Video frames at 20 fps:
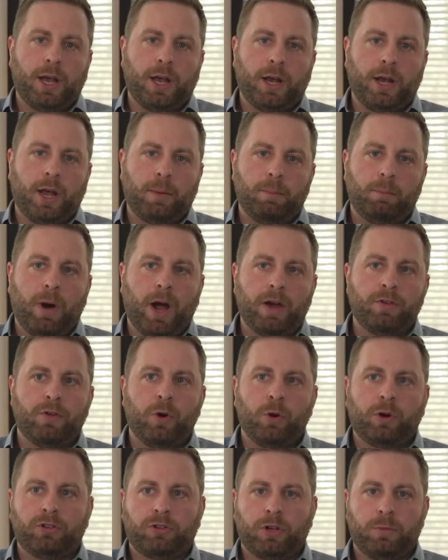and my
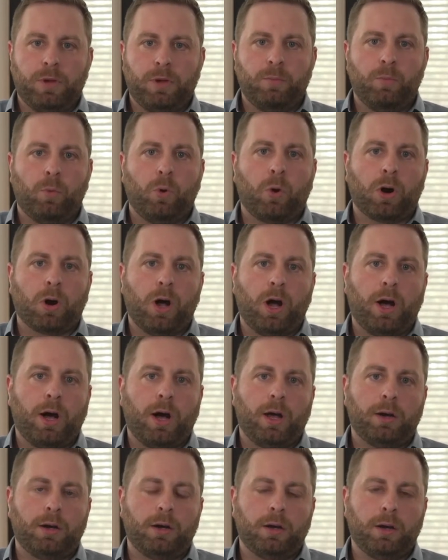focus can be more
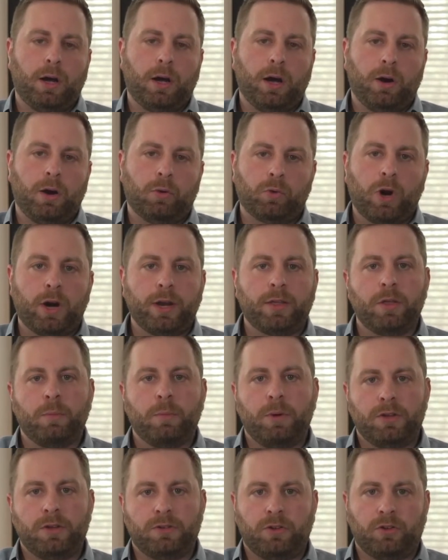on running the
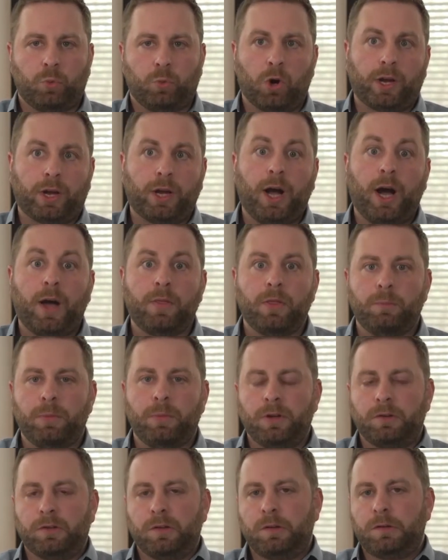business, working on the
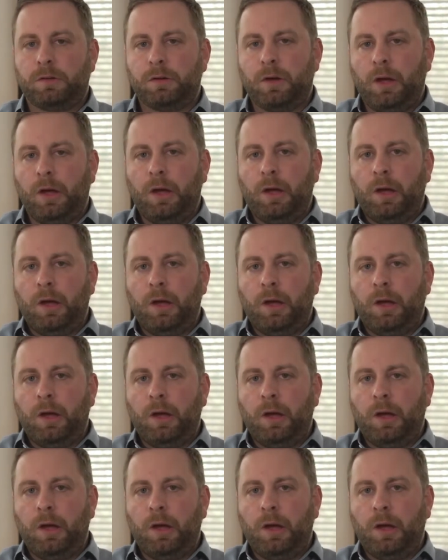business,